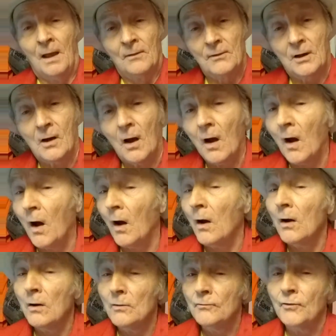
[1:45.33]
The
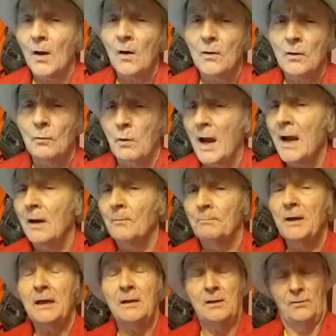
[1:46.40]
guards all
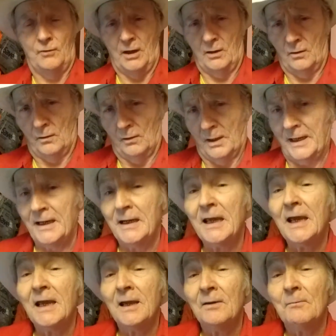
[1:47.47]
around me, they're
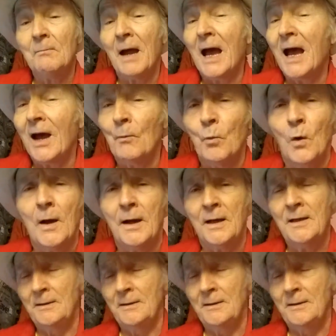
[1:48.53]
leading my way.